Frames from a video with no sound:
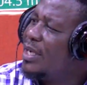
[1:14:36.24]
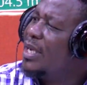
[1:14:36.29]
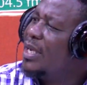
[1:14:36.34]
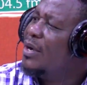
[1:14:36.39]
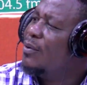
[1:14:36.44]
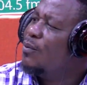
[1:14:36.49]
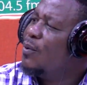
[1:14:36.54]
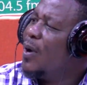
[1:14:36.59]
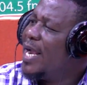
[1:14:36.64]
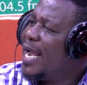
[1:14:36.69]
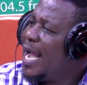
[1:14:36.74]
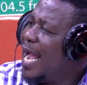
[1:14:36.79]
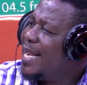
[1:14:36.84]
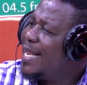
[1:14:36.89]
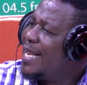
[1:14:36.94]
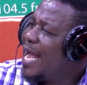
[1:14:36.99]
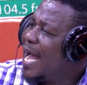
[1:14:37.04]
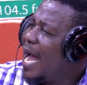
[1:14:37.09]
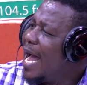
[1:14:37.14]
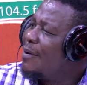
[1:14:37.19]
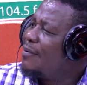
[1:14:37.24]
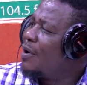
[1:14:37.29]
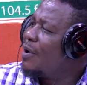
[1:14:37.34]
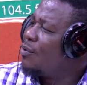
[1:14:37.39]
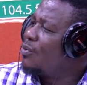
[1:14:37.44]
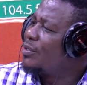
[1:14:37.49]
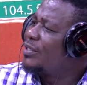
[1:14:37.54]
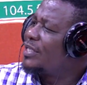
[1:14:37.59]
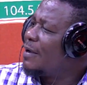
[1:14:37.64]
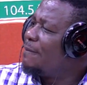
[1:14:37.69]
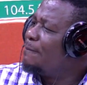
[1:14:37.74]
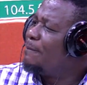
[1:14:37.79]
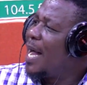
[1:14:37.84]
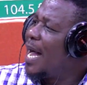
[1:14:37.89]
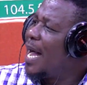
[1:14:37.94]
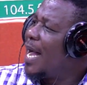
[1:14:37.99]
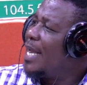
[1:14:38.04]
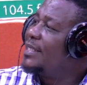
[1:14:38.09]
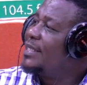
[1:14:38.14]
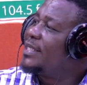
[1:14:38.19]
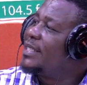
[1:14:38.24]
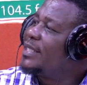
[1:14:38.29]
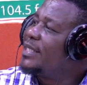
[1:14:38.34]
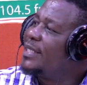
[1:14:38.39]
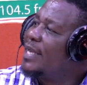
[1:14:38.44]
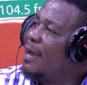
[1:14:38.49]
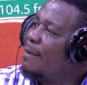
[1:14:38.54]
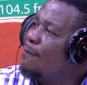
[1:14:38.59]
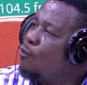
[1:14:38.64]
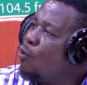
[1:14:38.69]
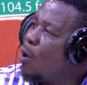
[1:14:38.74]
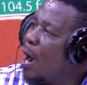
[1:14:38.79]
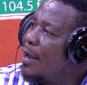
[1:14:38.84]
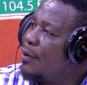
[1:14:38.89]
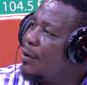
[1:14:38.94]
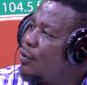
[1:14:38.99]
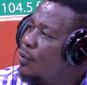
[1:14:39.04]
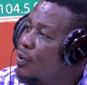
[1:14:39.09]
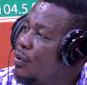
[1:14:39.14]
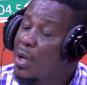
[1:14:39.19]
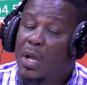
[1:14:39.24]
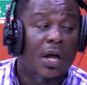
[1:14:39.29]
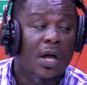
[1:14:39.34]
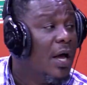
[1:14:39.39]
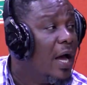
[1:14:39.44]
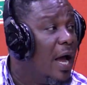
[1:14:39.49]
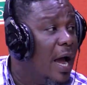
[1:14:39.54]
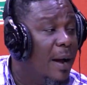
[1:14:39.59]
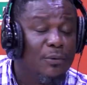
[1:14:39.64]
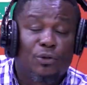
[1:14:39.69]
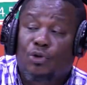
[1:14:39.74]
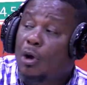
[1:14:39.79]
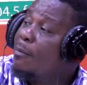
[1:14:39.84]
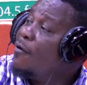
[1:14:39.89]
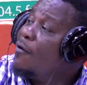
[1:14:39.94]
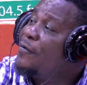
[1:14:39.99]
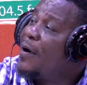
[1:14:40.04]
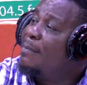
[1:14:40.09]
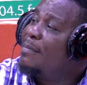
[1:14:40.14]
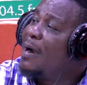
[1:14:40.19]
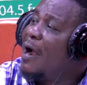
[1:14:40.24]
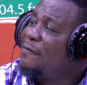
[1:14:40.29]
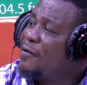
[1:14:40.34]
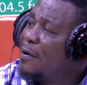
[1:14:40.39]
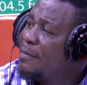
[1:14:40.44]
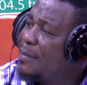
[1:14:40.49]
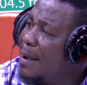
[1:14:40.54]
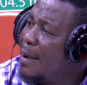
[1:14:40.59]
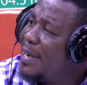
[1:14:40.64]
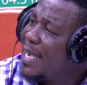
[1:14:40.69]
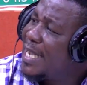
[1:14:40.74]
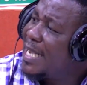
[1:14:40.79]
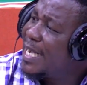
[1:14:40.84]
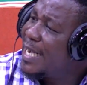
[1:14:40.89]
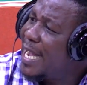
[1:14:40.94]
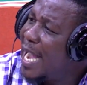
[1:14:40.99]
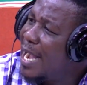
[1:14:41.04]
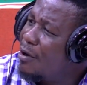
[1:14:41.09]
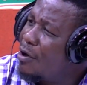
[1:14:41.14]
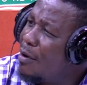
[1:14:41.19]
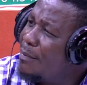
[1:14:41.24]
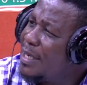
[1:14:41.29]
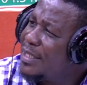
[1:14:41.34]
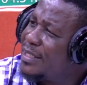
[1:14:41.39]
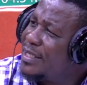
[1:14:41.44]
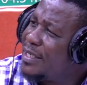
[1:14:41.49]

We aye a Rahosan Pai, Yamwa, no. And so move from Rafa Namikin can comment in